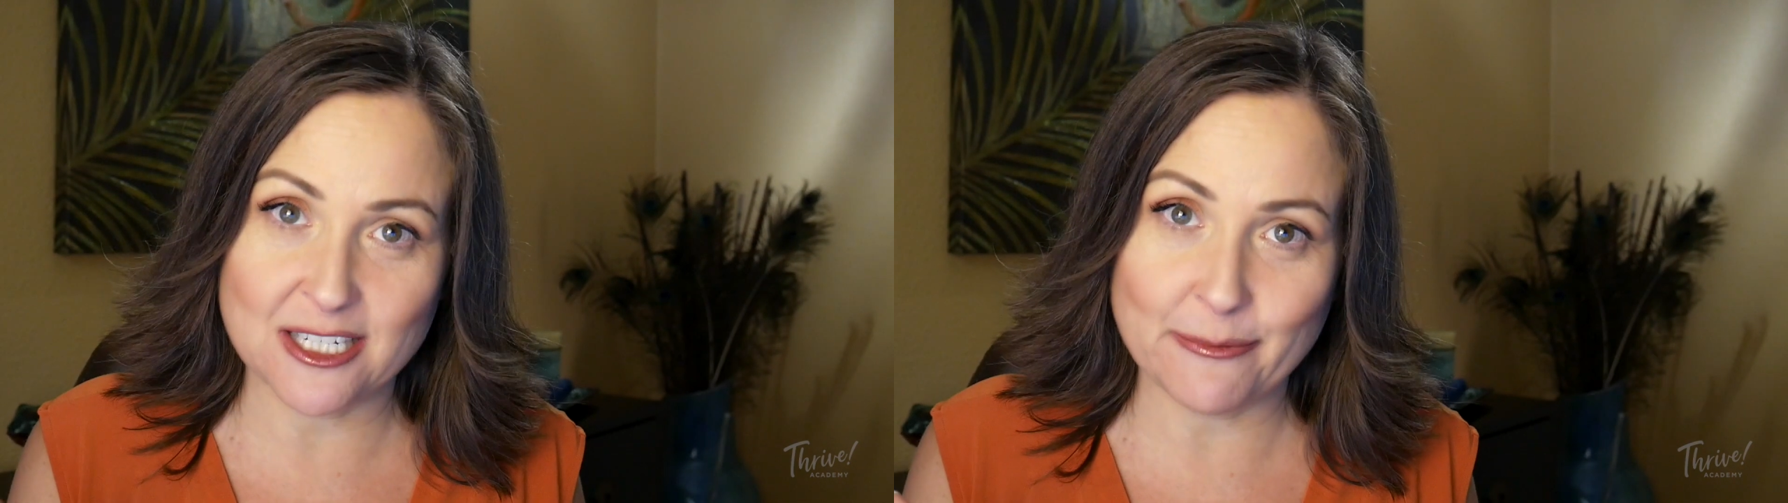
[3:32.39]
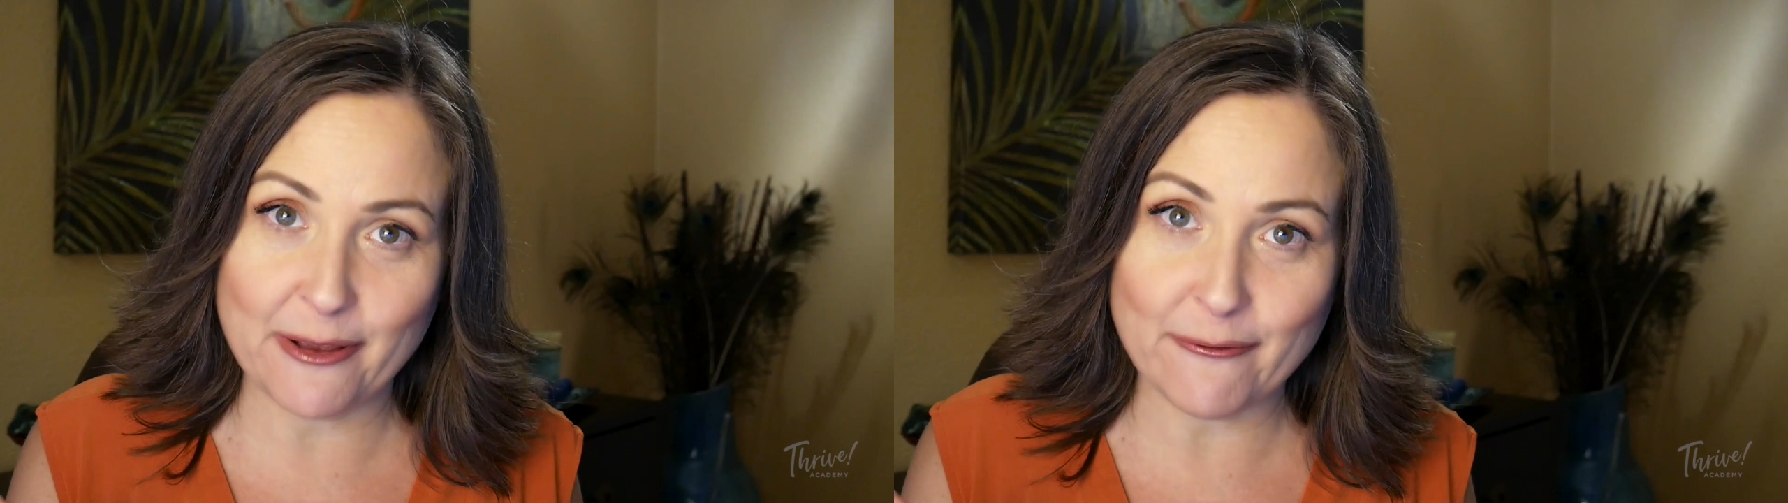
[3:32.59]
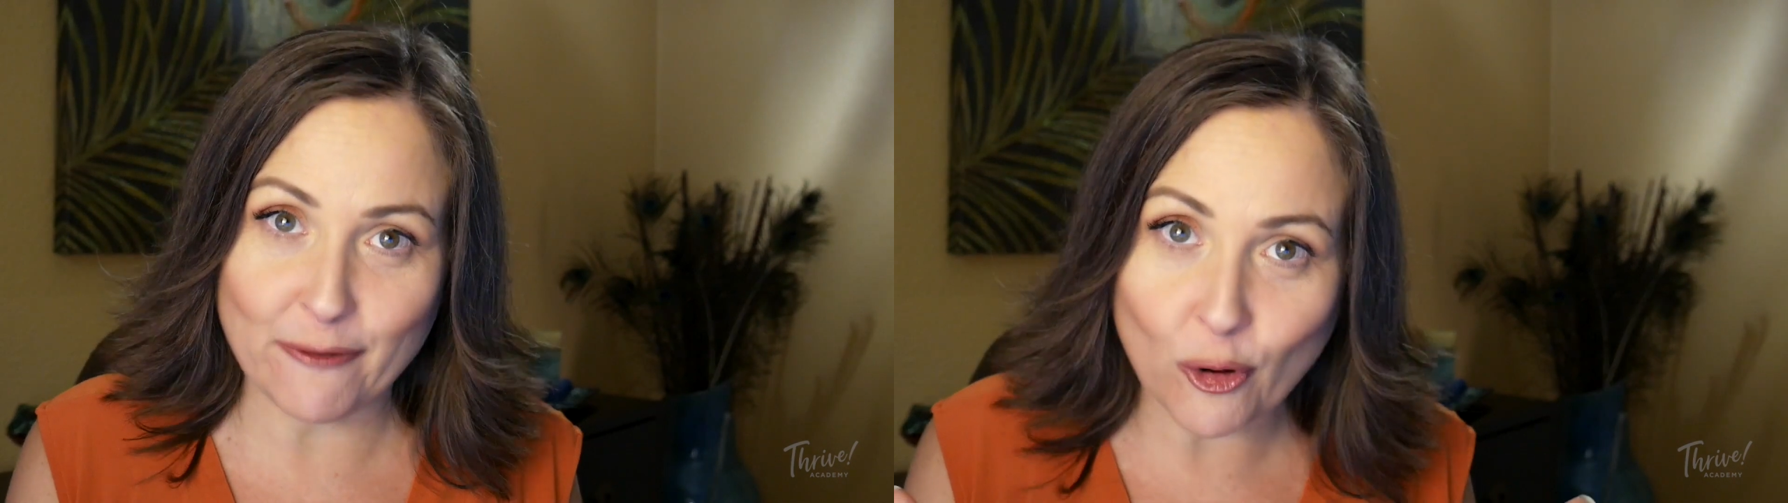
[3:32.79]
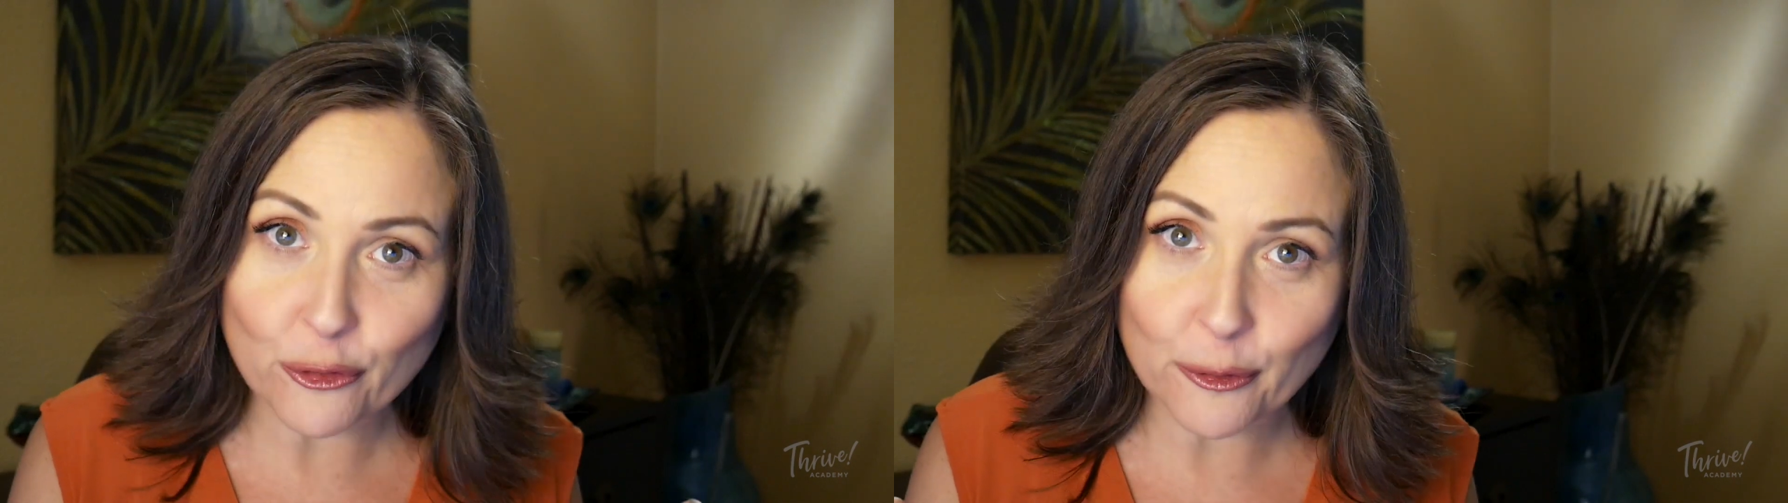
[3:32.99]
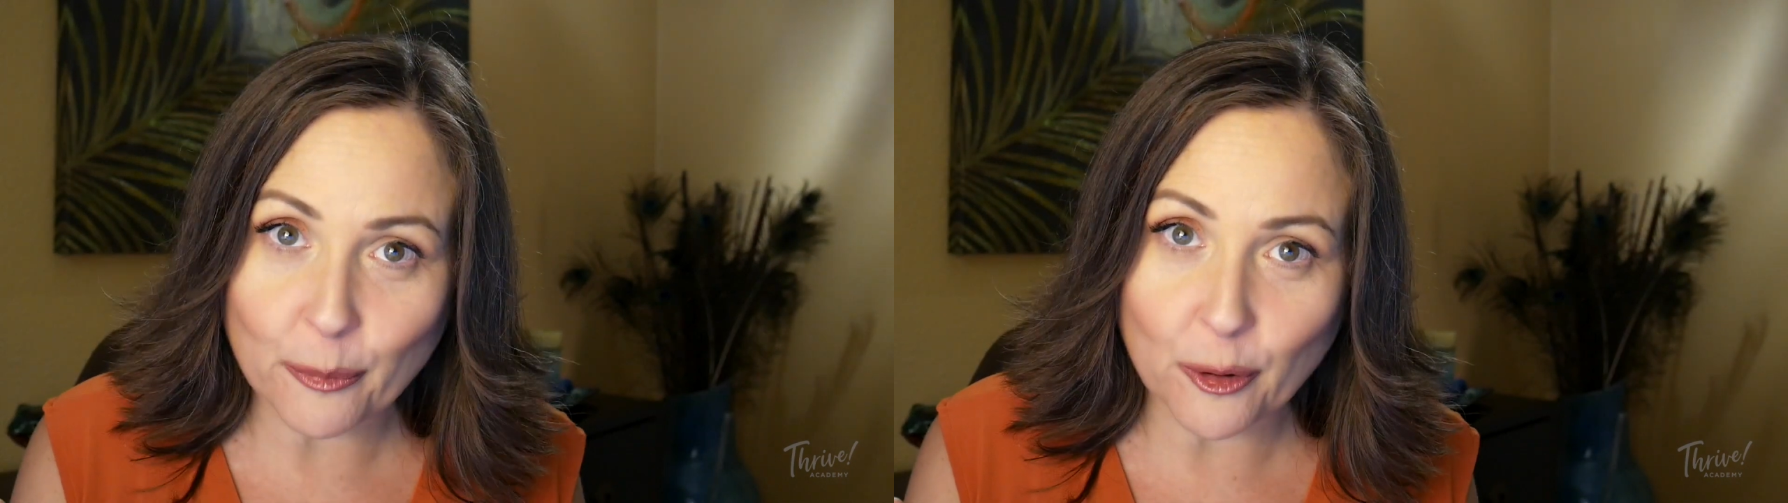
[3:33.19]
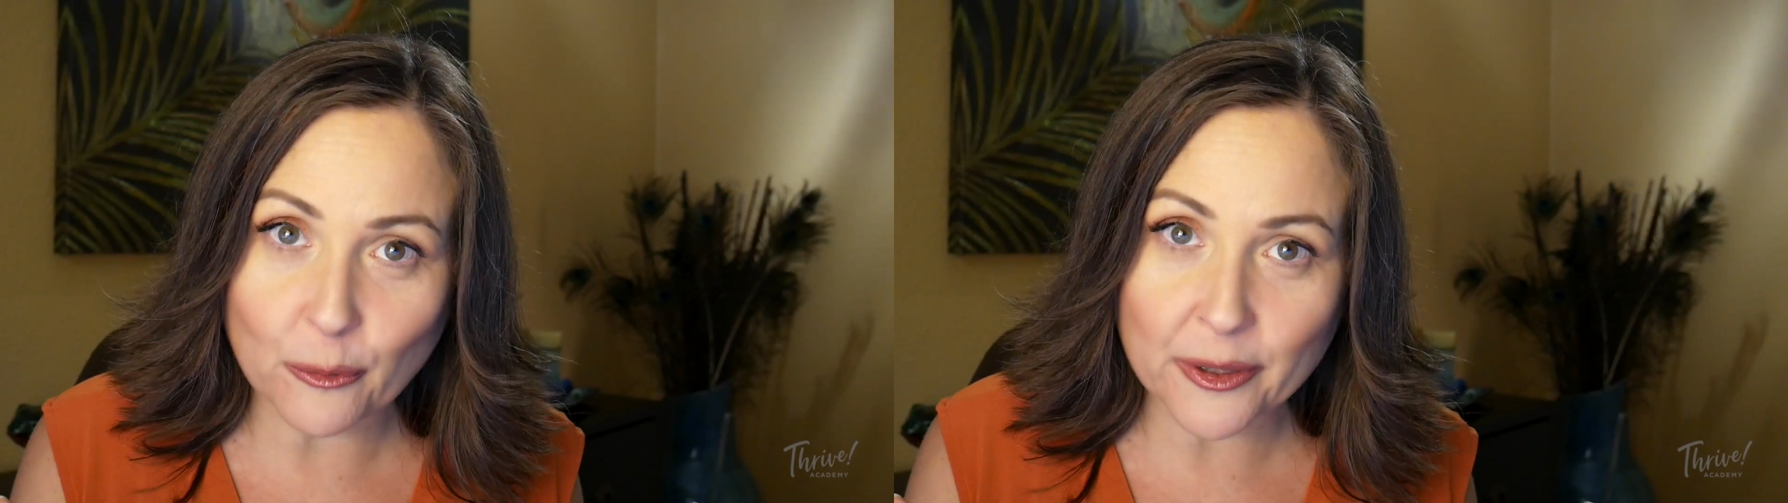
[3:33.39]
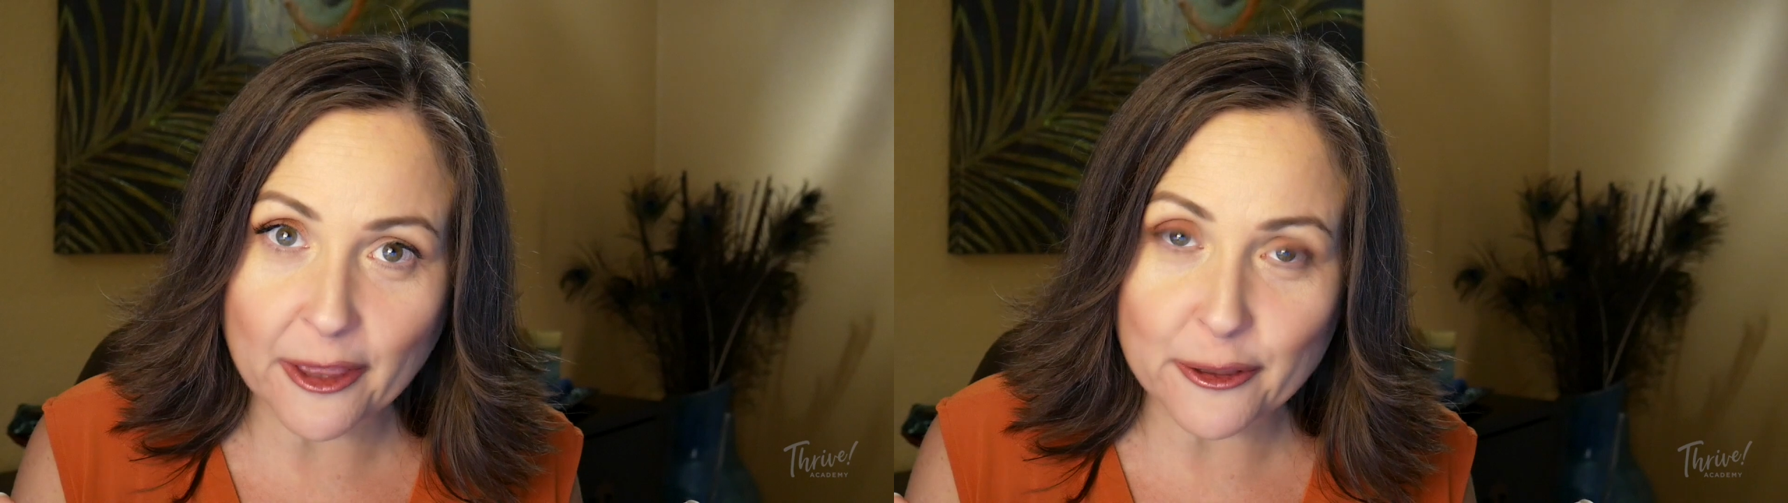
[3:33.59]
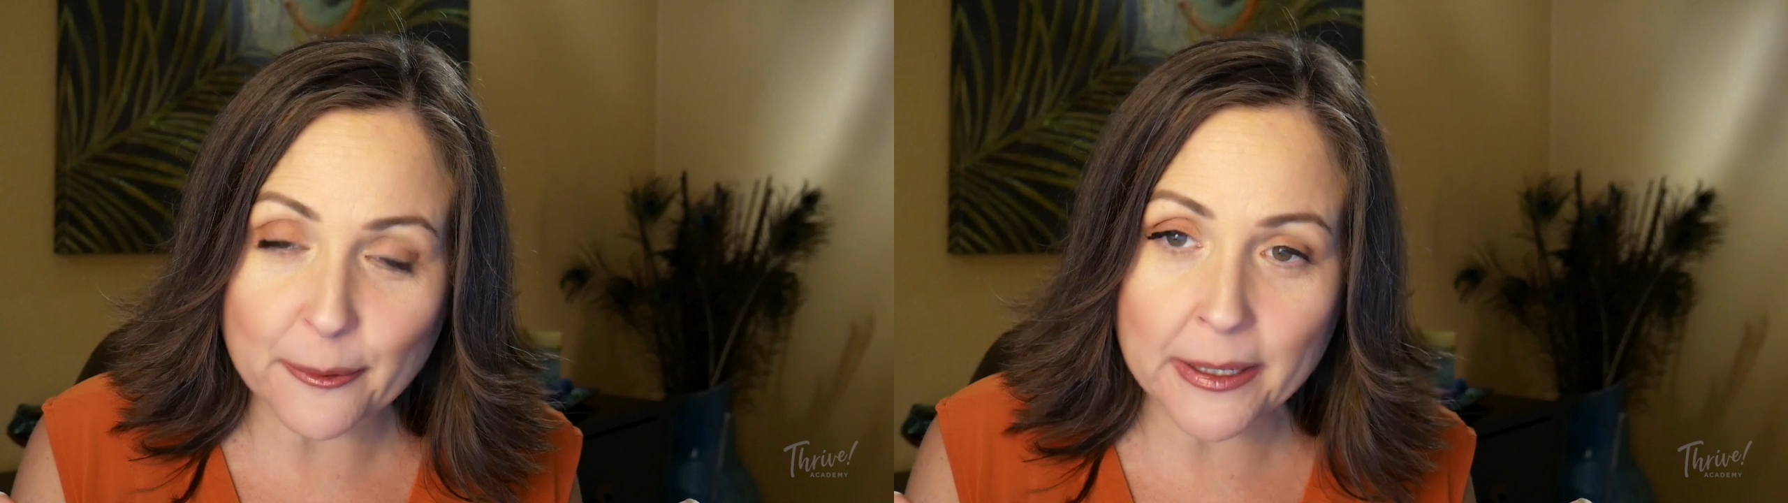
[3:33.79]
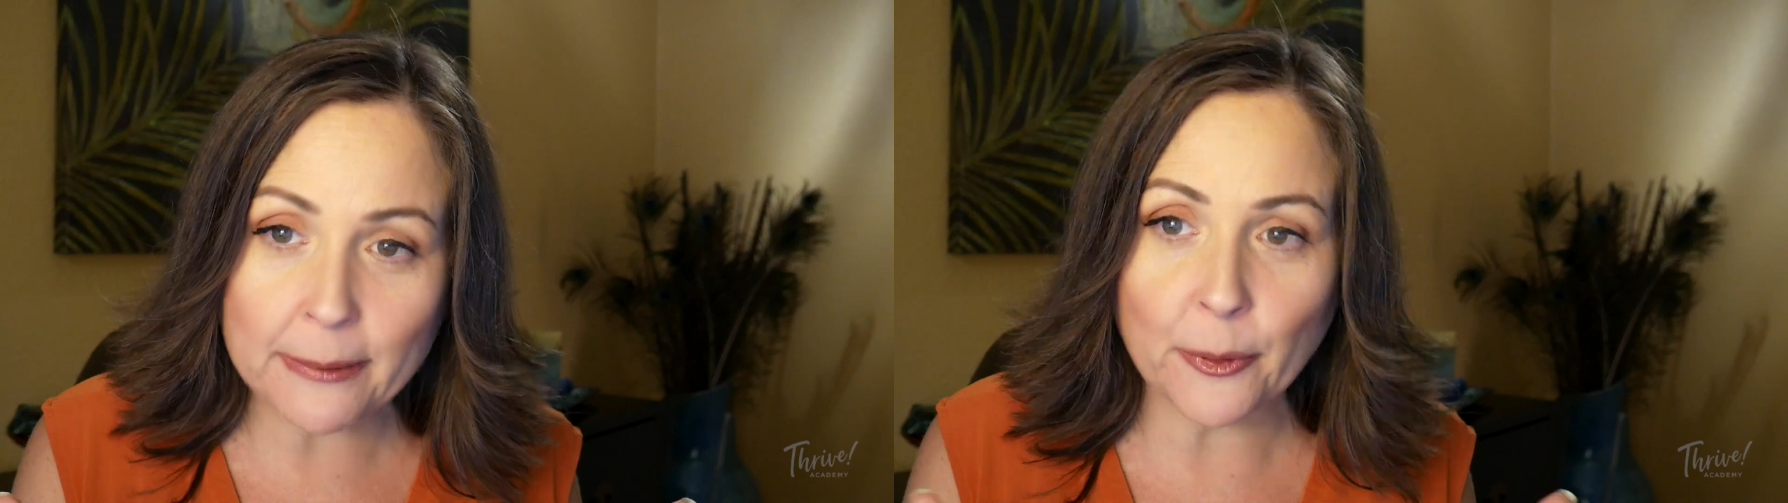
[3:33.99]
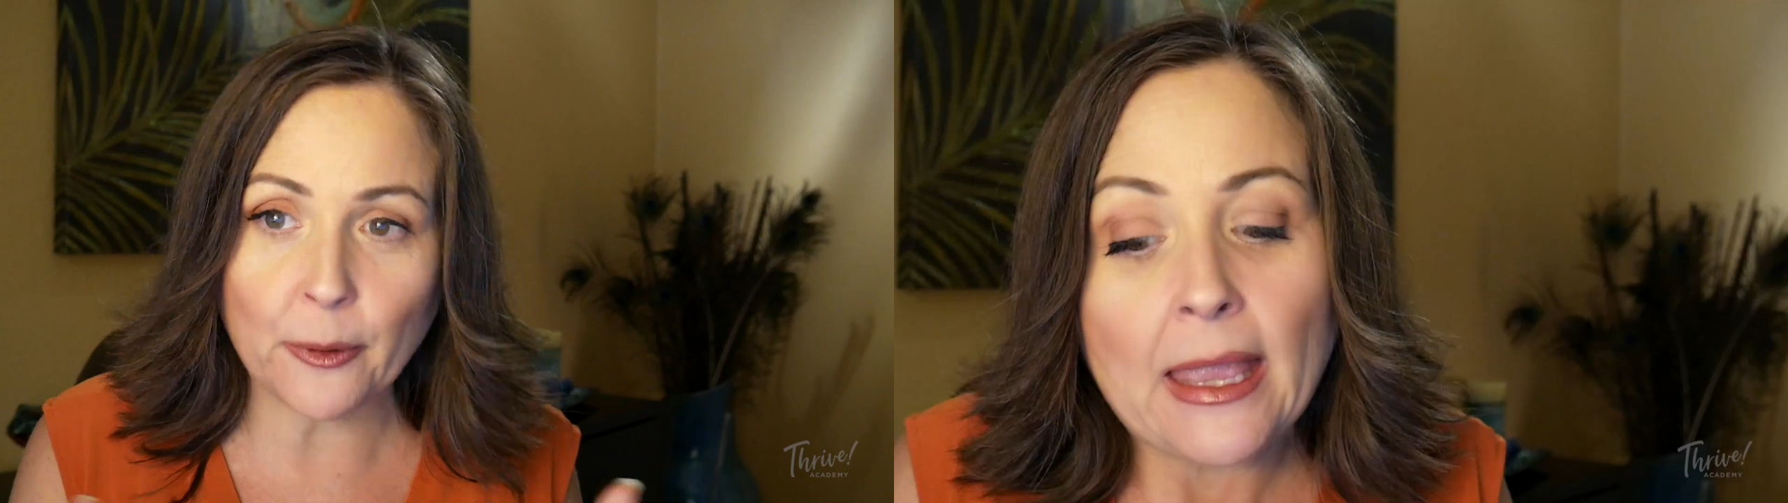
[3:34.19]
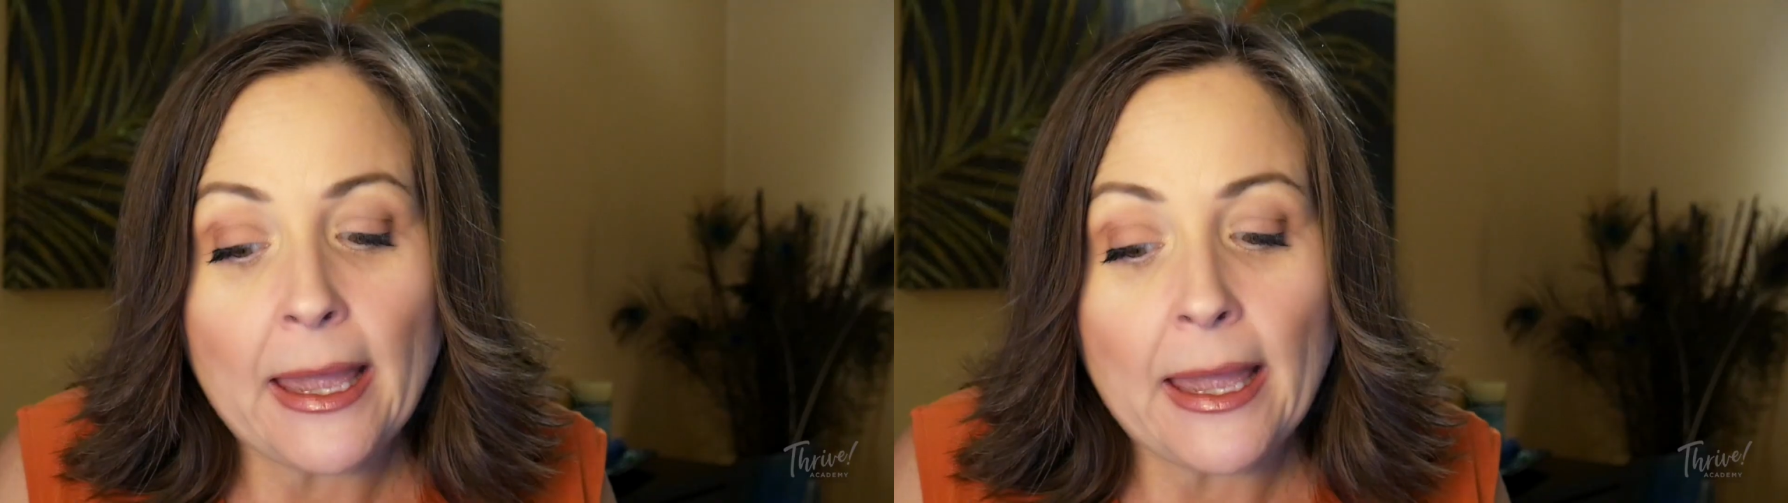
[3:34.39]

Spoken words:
to be vulnerable with other people.